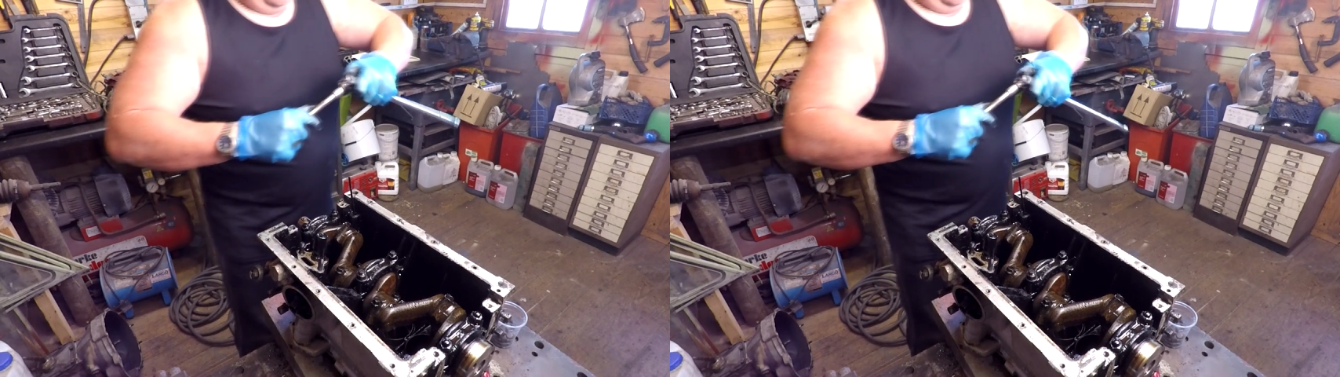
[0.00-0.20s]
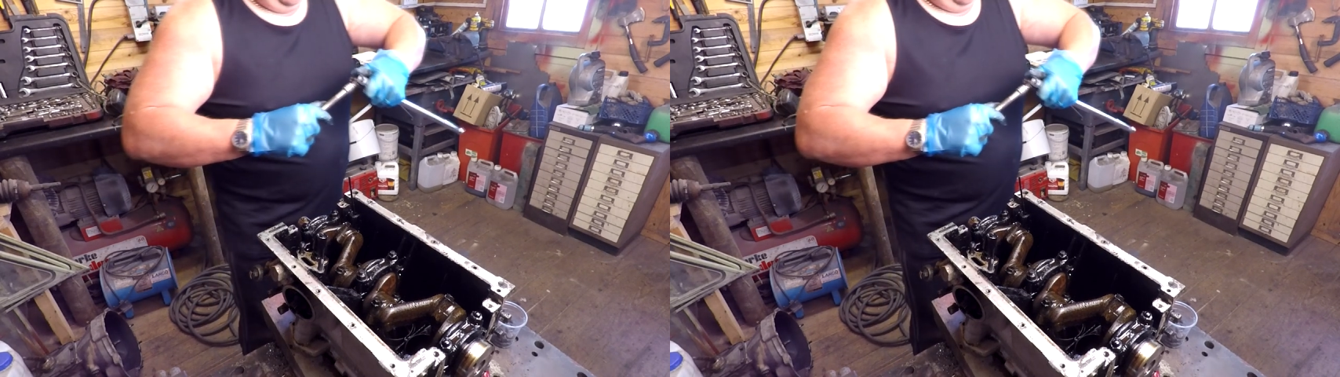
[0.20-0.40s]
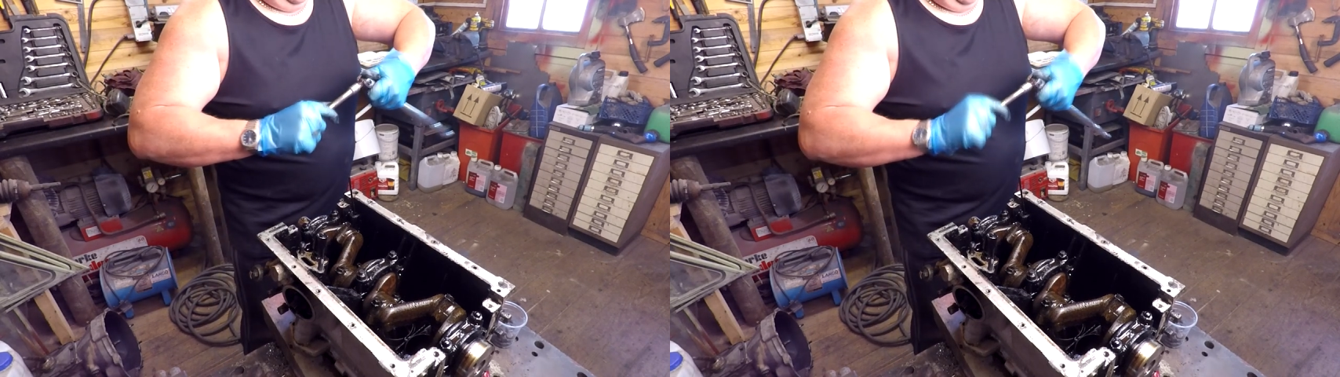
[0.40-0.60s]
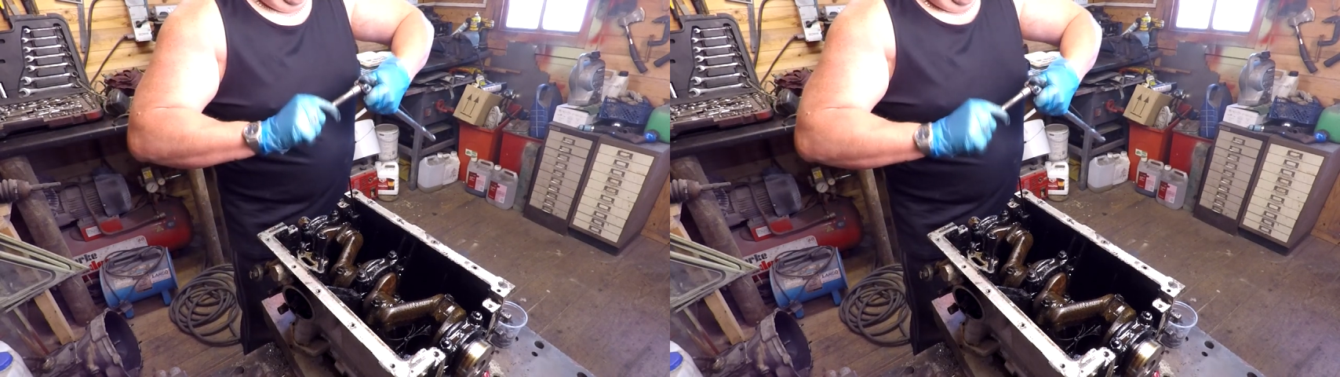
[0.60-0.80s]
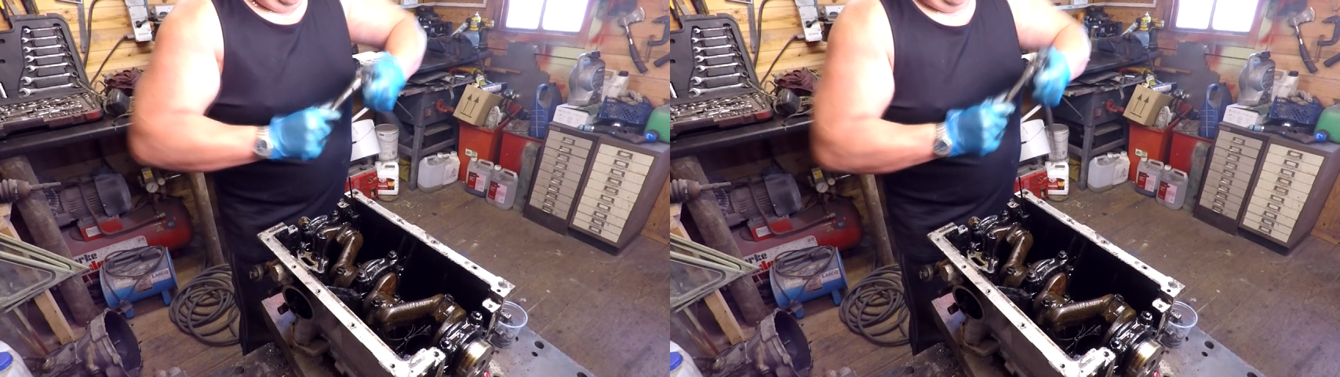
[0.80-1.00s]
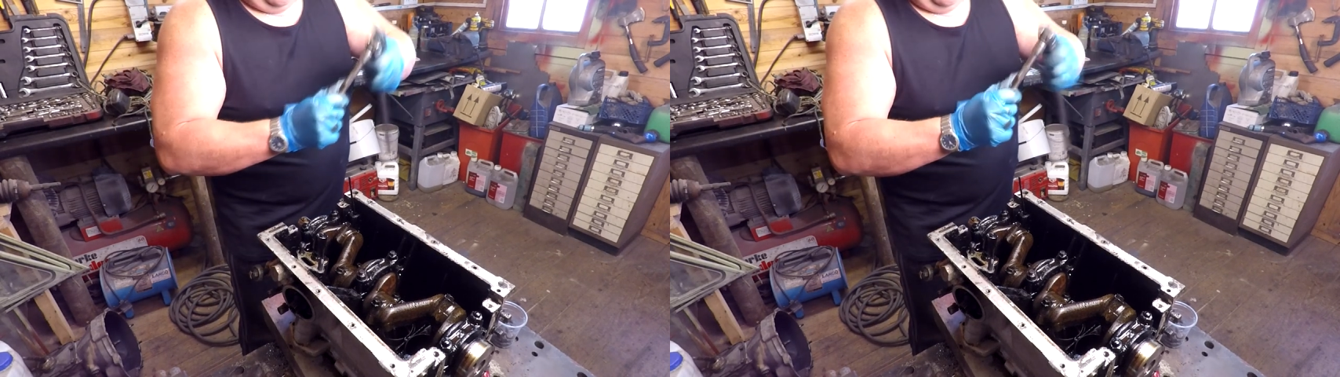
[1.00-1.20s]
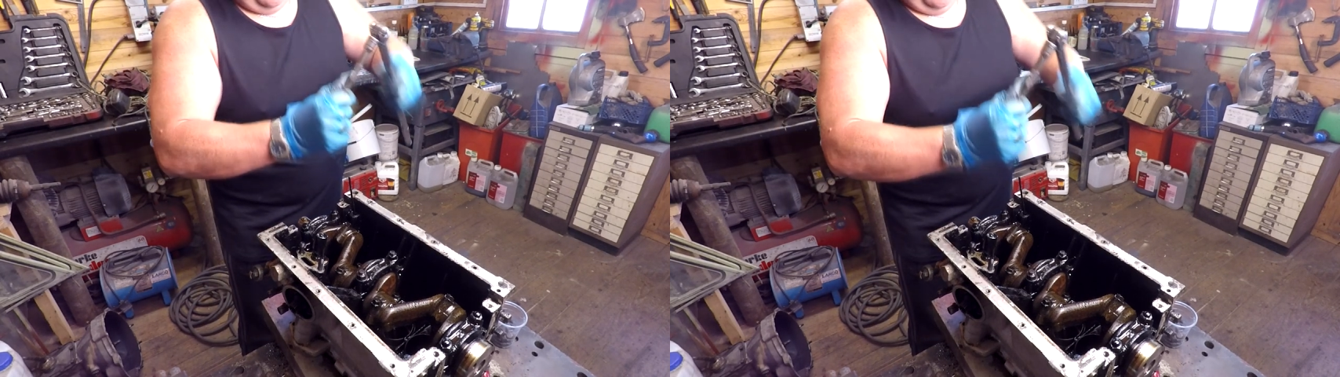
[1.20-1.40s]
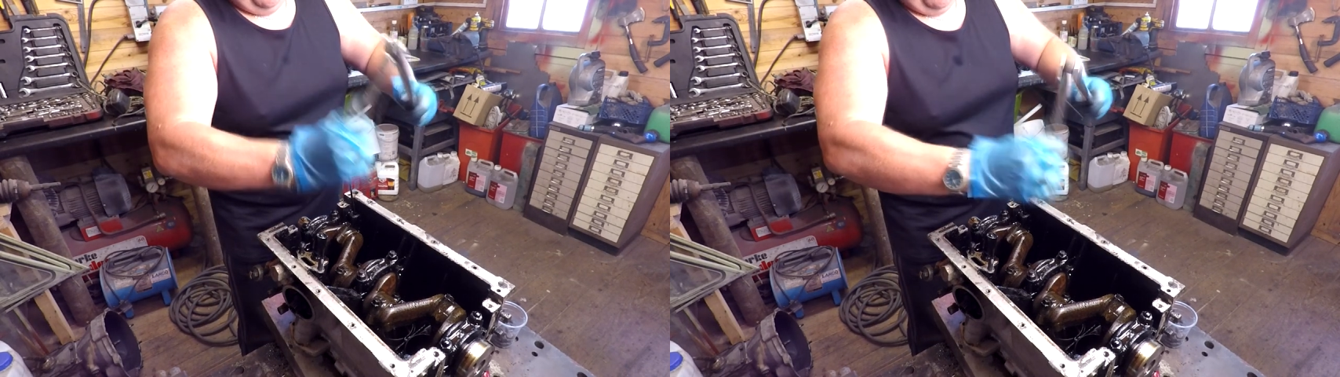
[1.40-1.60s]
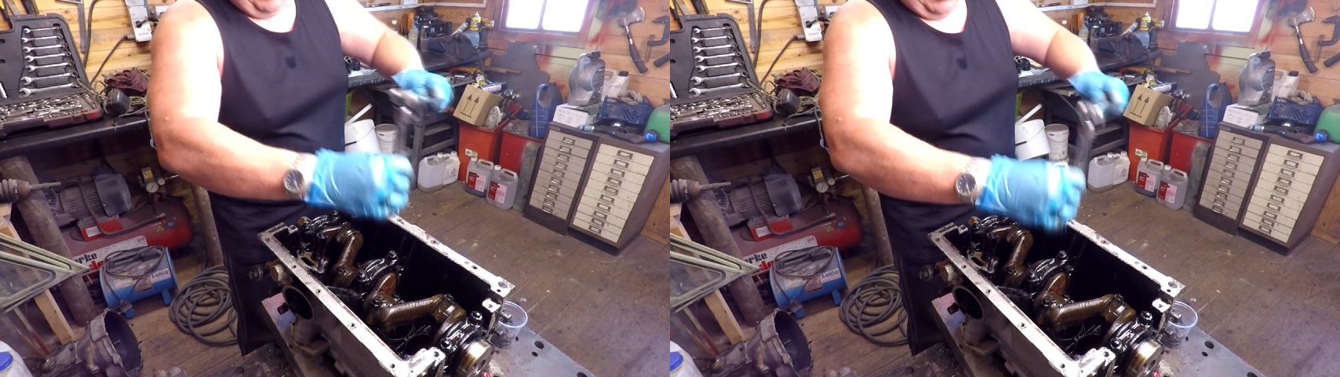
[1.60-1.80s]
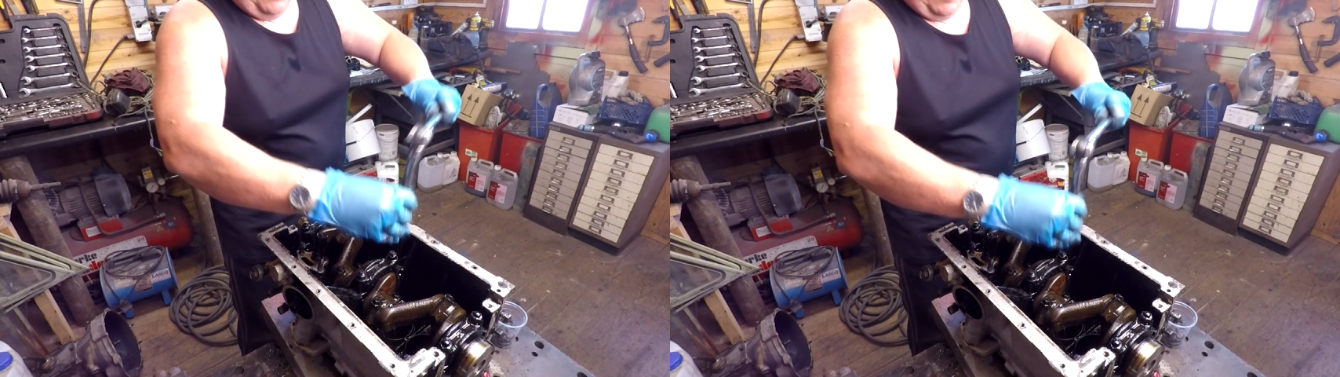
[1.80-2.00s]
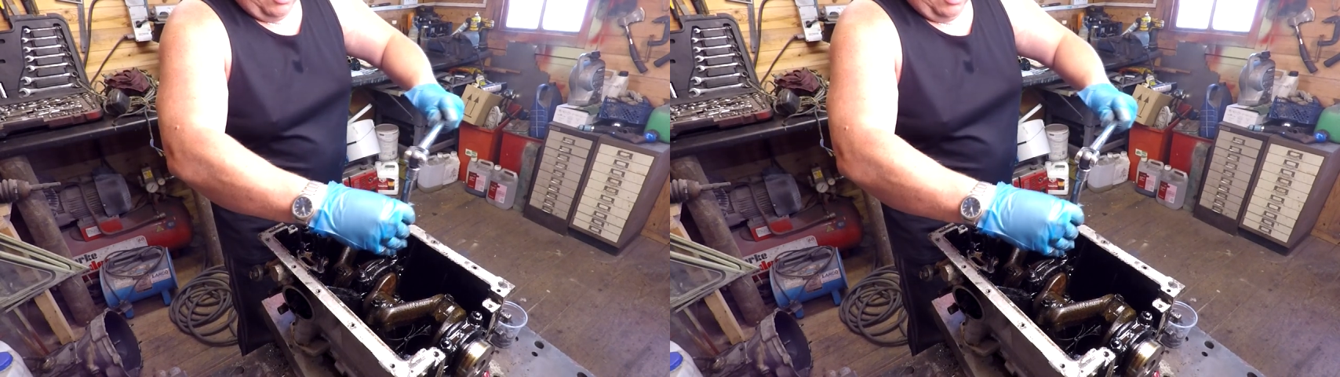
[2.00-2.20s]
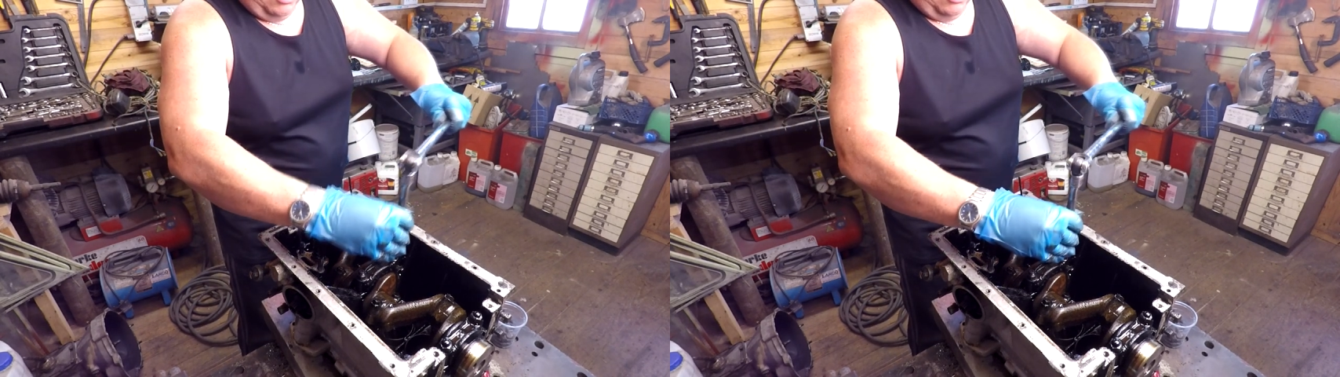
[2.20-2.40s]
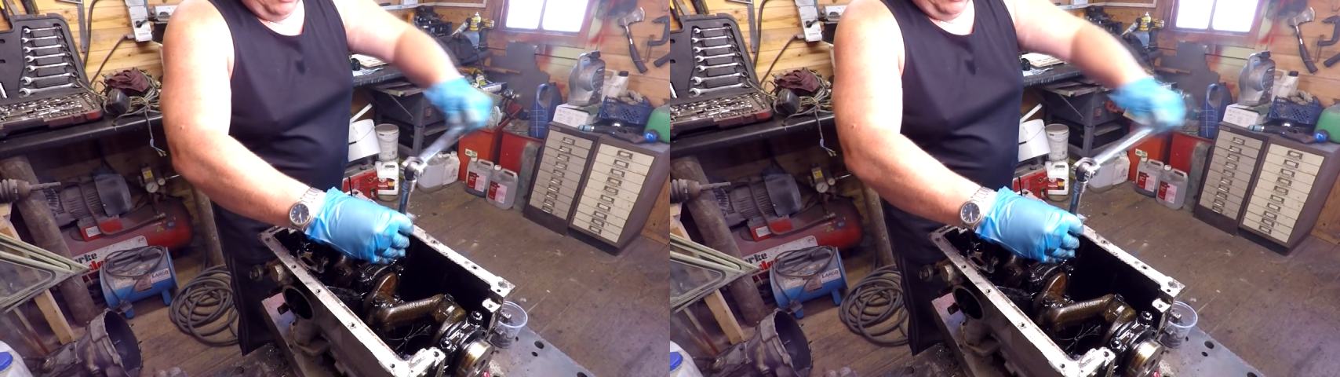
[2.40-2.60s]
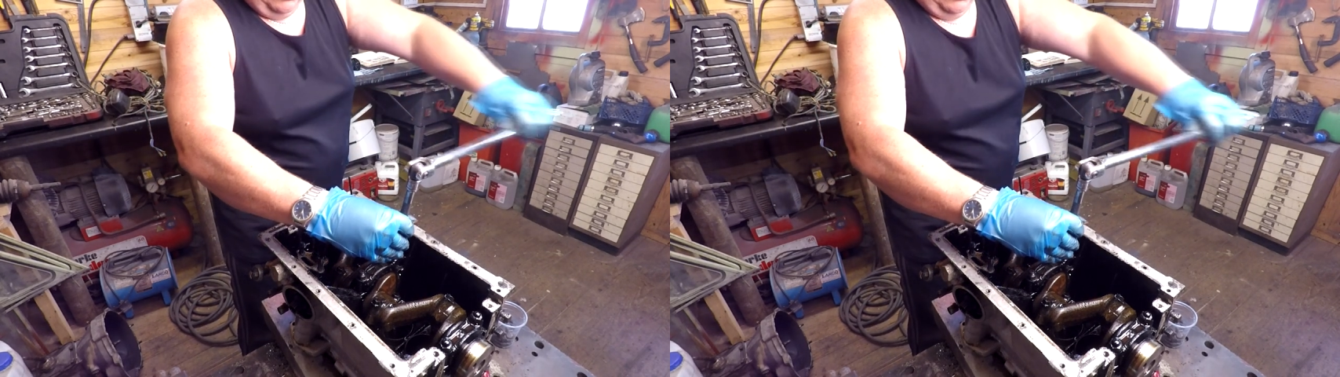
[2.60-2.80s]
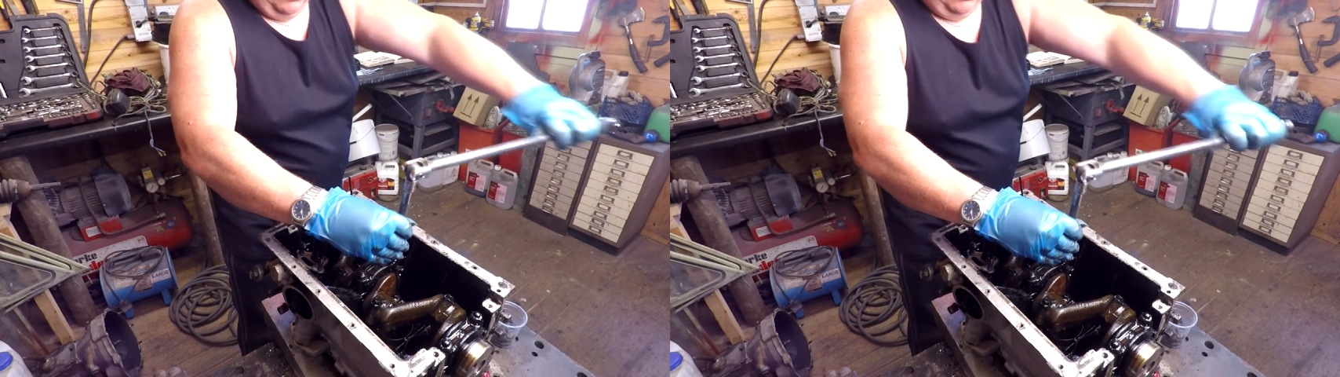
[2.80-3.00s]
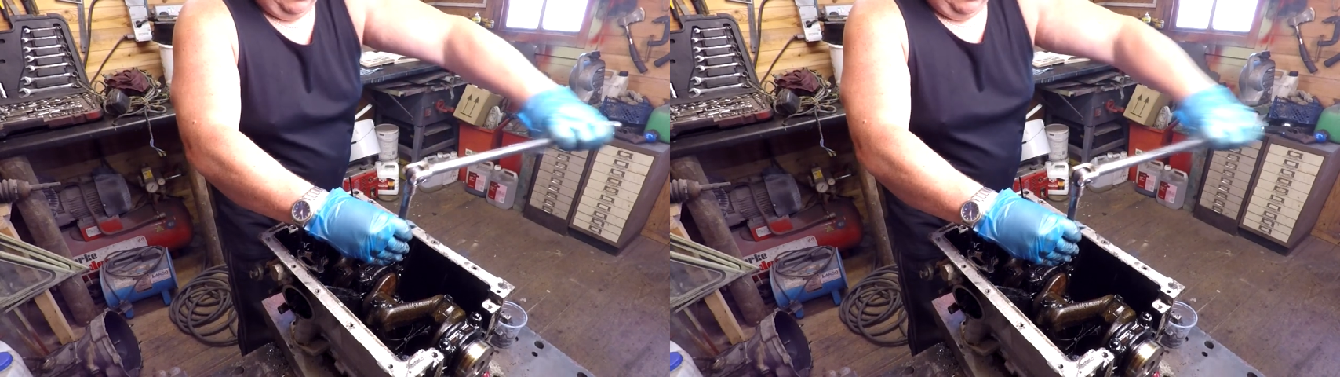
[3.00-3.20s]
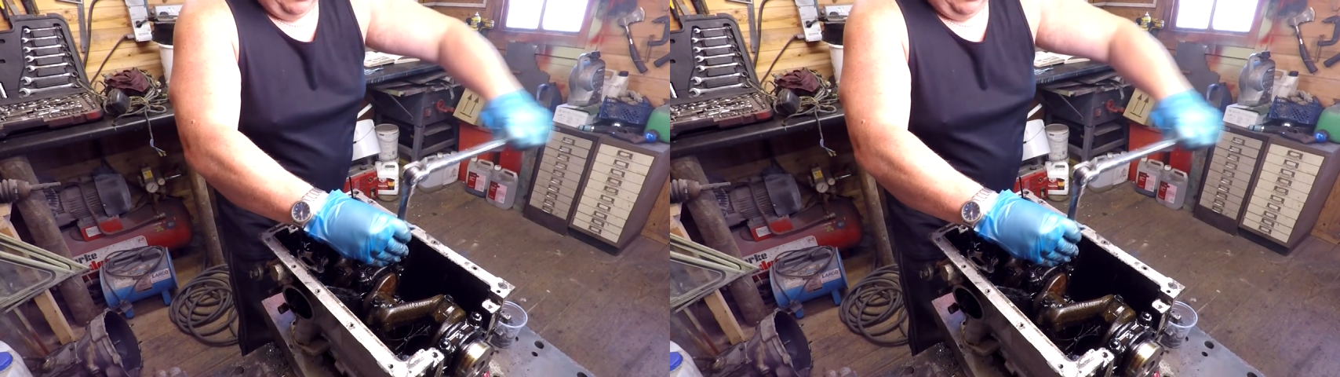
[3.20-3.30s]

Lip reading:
(no speaker visible)